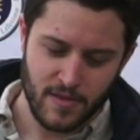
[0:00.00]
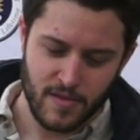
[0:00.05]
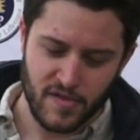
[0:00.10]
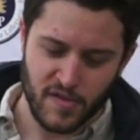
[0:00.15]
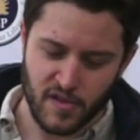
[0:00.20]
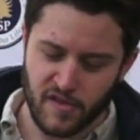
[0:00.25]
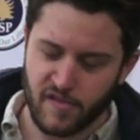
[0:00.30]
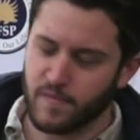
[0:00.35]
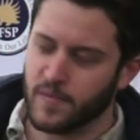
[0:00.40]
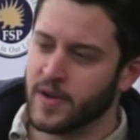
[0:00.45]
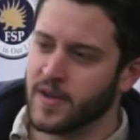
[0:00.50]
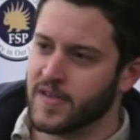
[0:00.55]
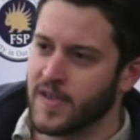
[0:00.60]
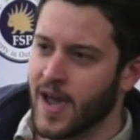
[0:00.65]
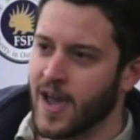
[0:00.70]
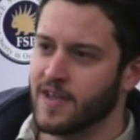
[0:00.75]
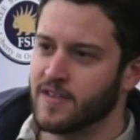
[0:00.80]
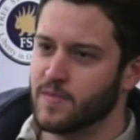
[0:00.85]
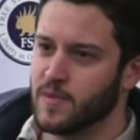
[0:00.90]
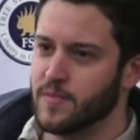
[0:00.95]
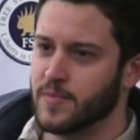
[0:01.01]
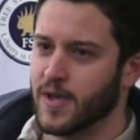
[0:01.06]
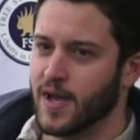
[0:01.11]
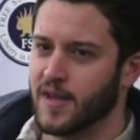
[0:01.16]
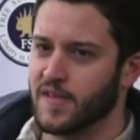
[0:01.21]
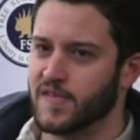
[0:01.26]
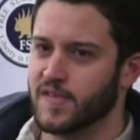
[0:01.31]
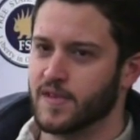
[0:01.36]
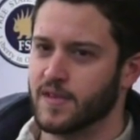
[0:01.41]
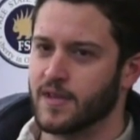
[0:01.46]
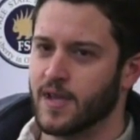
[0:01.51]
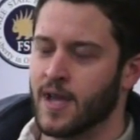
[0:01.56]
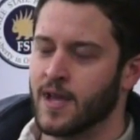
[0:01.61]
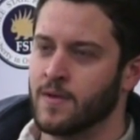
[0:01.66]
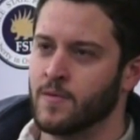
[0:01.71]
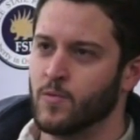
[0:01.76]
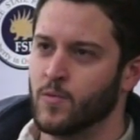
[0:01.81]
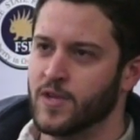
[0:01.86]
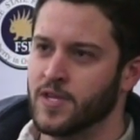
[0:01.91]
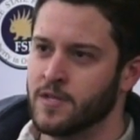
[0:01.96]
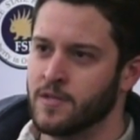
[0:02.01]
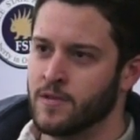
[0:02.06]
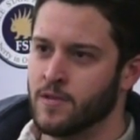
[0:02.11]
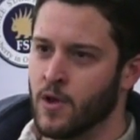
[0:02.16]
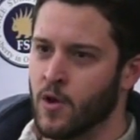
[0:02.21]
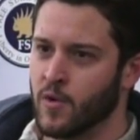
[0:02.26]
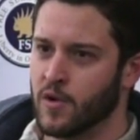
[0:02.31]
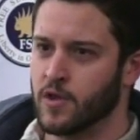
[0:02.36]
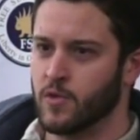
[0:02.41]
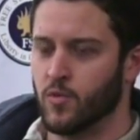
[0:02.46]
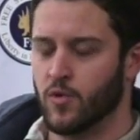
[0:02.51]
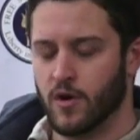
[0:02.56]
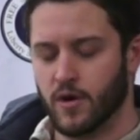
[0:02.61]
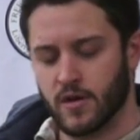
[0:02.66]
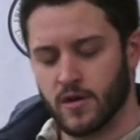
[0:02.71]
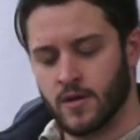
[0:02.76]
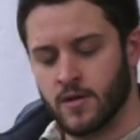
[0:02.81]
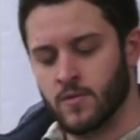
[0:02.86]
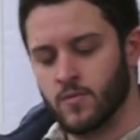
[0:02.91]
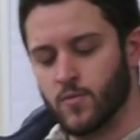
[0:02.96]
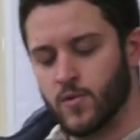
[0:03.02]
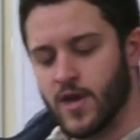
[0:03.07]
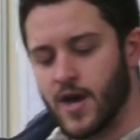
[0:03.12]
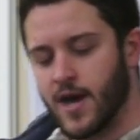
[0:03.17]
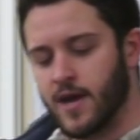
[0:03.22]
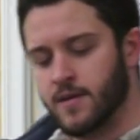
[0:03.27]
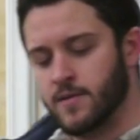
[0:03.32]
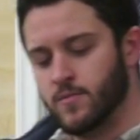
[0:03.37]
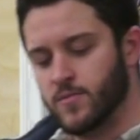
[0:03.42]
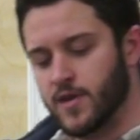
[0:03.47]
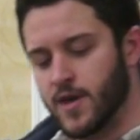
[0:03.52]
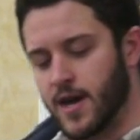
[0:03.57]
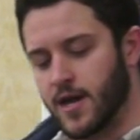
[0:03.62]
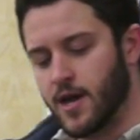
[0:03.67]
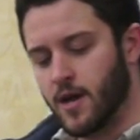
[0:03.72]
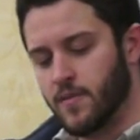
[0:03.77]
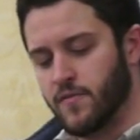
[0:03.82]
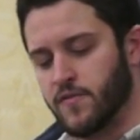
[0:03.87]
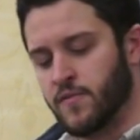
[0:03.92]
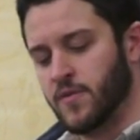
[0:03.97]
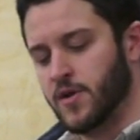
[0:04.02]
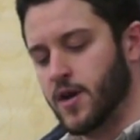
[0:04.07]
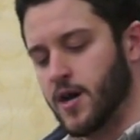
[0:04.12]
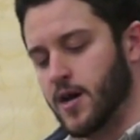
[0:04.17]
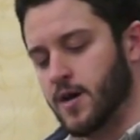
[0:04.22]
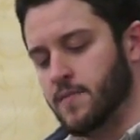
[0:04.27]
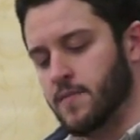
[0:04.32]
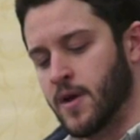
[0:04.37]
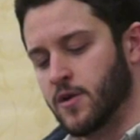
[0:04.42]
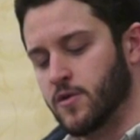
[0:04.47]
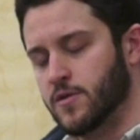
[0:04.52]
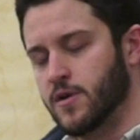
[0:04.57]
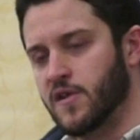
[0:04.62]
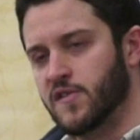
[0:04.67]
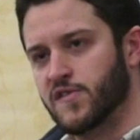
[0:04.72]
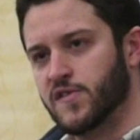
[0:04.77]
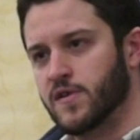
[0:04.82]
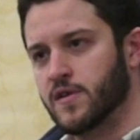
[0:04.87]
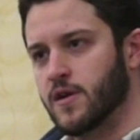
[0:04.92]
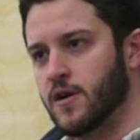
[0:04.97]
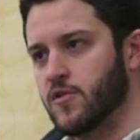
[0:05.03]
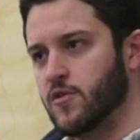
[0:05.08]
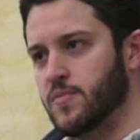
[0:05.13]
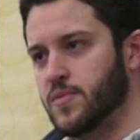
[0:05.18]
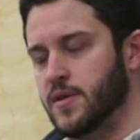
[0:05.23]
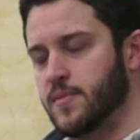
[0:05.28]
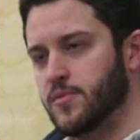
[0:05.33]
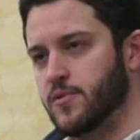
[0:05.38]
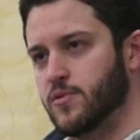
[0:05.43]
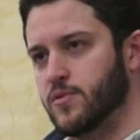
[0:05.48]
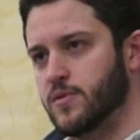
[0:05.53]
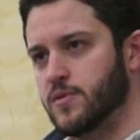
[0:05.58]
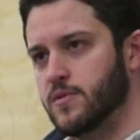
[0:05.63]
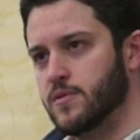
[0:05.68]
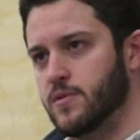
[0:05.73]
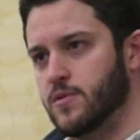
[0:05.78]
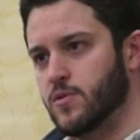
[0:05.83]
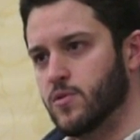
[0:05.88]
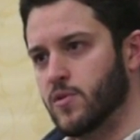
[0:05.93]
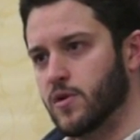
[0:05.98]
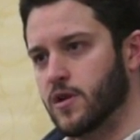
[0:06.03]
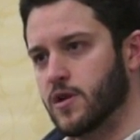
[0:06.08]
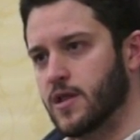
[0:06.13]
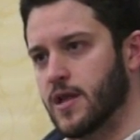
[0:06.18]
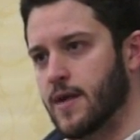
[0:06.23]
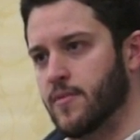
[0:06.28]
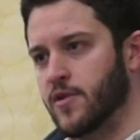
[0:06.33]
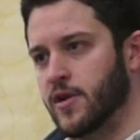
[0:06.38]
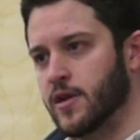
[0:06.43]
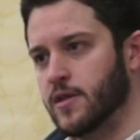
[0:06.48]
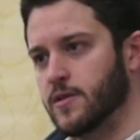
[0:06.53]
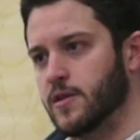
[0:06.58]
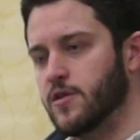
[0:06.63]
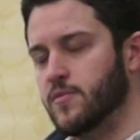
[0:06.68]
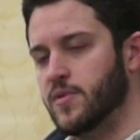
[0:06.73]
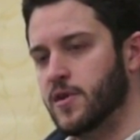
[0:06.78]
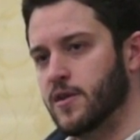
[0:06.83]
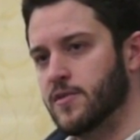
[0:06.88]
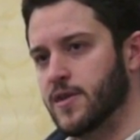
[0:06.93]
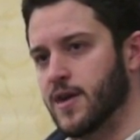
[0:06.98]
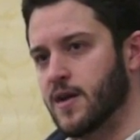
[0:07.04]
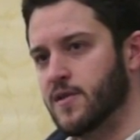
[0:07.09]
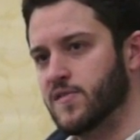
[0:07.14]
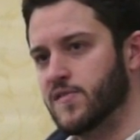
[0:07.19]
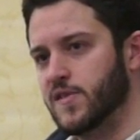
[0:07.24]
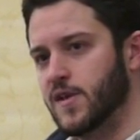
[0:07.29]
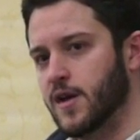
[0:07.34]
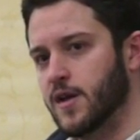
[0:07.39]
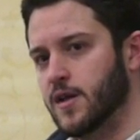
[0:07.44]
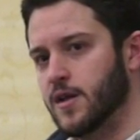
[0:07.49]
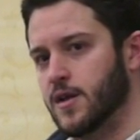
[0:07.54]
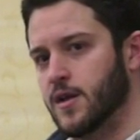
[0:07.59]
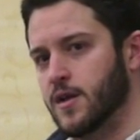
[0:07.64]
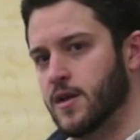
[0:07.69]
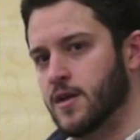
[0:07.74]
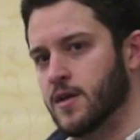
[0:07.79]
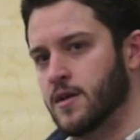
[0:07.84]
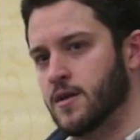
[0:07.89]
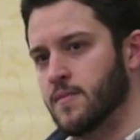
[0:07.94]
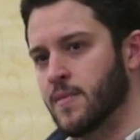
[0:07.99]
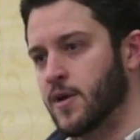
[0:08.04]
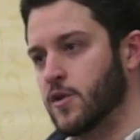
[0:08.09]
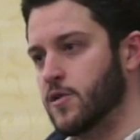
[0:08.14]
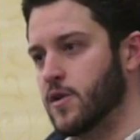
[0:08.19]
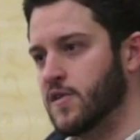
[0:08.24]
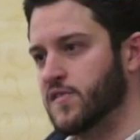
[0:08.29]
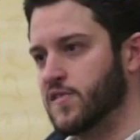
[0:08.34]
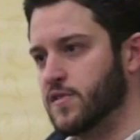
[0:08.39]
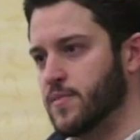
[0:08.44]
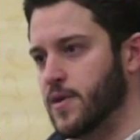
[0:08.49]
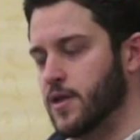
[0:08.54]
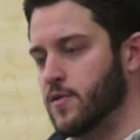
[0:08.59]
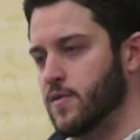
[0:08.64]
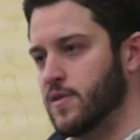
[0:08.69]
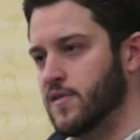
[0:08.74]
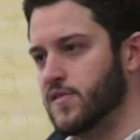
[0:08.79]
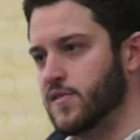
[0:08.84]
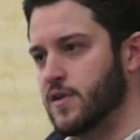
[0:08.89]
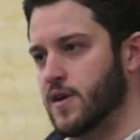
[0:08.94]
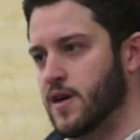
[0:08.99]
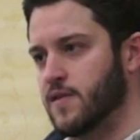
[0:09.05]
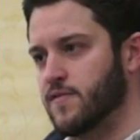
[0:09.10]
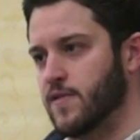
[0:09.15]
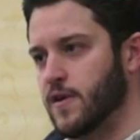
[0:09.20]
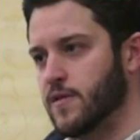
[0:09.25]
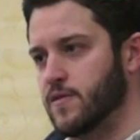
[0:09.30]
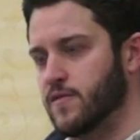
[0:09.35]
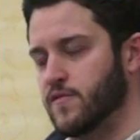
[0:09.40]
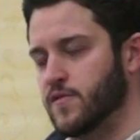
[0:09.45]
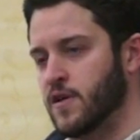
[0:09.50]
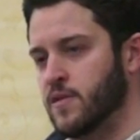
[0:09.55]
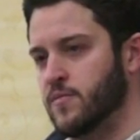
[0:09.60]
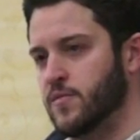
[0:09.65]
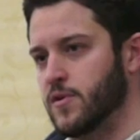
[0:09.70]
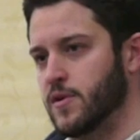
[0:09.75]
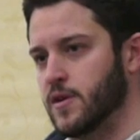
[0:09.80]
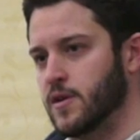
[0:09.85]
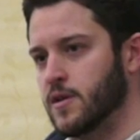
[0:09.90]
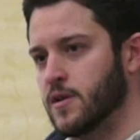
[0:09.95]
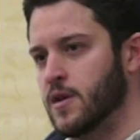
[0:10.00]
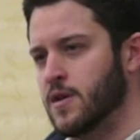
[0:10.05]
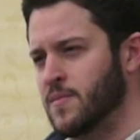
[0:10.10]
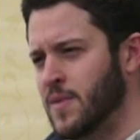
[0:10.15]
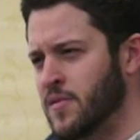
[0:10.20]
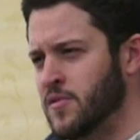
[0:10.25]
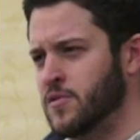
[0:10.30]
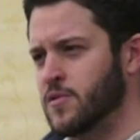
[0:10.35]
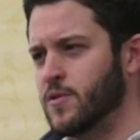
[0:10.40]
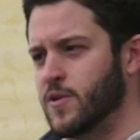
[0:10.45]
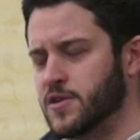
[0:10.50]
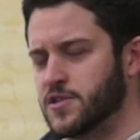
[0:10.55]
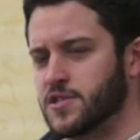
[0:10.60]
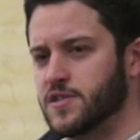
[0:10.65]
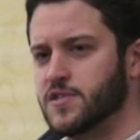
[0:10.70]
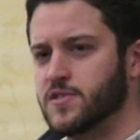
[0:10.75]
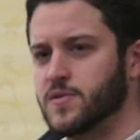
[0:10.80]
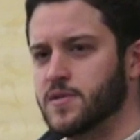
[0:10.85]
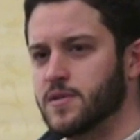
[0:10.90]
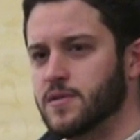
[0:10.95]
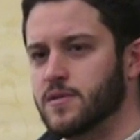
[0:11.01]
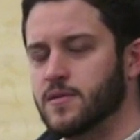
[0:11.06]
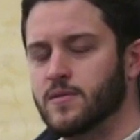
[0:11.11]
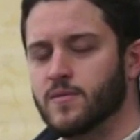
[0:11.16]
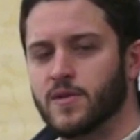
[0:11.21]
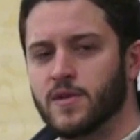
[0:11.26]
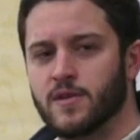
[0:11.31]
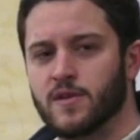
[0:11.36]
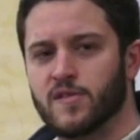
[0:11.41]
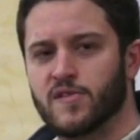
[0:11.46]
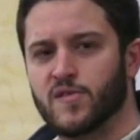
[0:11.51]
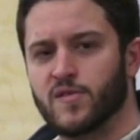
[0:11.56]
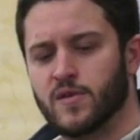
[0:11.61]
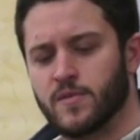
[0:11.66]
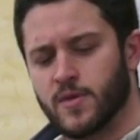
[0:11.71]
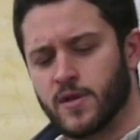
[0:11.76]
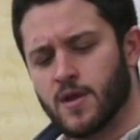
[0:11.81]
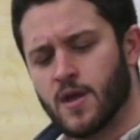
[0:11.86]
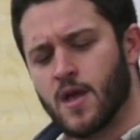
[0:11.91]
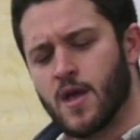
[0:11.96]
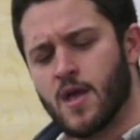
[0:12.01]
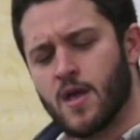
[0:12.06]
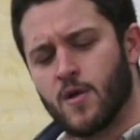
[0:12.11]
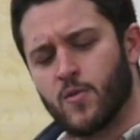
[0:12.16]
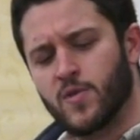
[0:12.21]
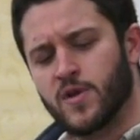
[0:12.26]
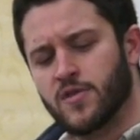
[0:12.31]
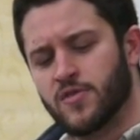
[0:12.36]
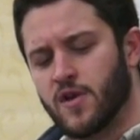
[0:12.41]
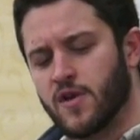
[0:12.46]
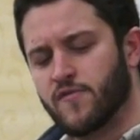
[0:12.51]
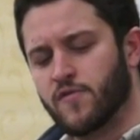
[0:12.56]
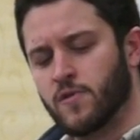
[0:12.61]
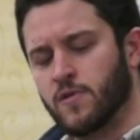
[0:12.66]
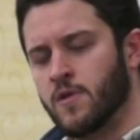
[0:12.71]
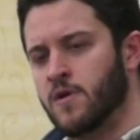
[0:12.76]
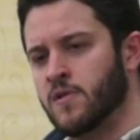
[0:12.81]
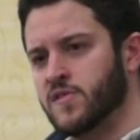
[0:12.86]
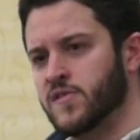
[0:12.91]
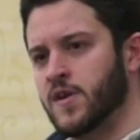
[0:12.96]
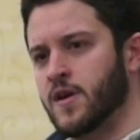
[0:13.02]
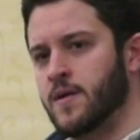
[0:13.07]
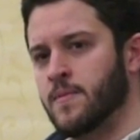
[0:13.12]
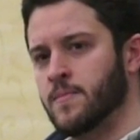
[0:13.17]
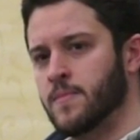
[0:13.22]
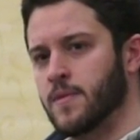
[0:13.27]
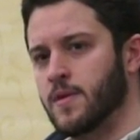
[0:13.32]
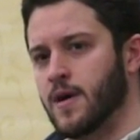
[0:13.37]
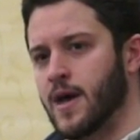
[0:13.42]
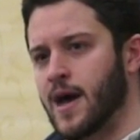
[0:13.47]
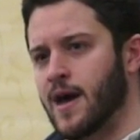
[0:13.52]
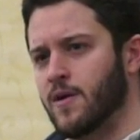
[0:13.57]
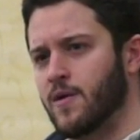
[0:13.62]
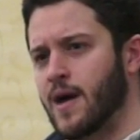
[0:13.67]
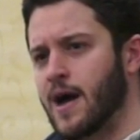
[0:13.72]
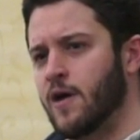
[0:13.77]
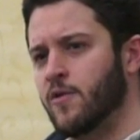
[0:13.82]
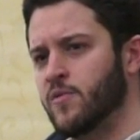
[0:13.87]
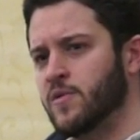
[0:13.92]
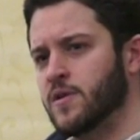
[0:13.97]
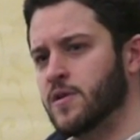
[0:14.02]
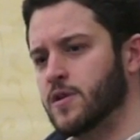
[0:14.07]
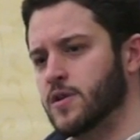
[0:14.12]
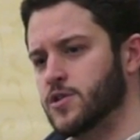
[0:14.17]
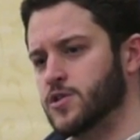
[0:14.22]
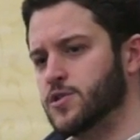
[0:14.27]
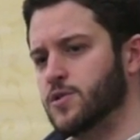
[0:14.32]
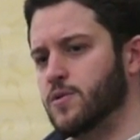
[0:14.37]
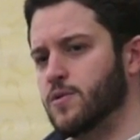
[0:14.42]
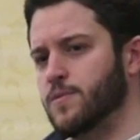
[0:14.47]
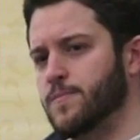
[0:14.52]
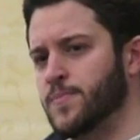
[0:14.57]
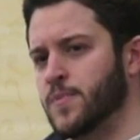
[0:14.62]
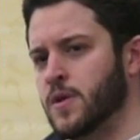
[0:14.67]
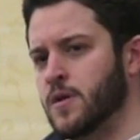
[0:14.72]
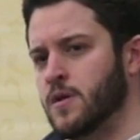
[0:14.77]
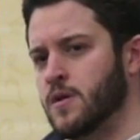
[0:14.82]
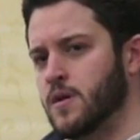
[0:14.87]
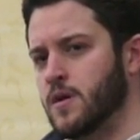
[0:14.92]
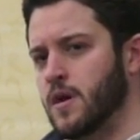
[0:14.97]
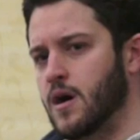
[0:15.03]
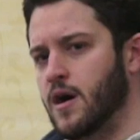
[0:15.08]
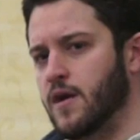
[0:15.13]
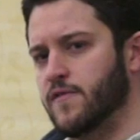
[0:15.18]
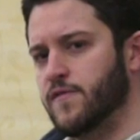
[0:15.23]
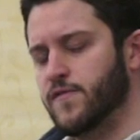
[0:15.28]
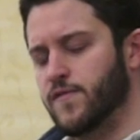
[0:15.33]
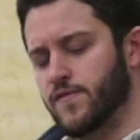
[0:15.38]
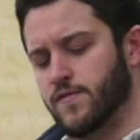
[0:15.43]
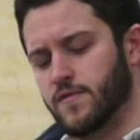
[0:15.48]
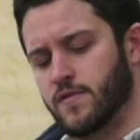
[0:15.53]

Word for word: so the springs had to be plastic, and we didn't know it could work. And we had, we had help from a guy, Michael Guslick, other people who, had, who were collaborating a little bit on the outside. Michael Guslick, by the way, is the godfather of gun printing. Maybe in questions we can, we can get to it. But we had thought for a long time, how, how are we going to control off,